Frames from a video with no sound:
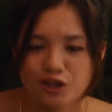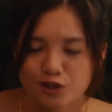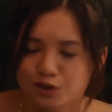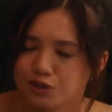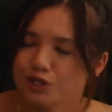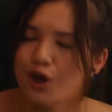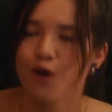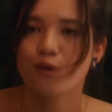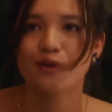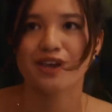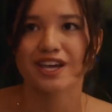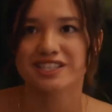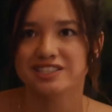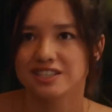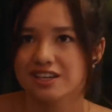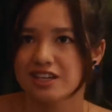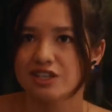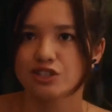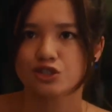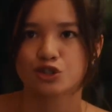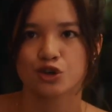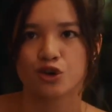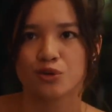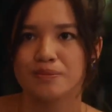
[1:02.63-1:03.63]
You don't get to
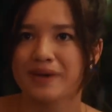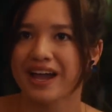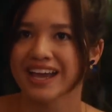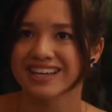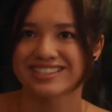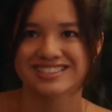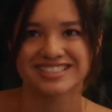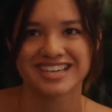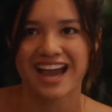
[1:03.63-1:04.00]
control my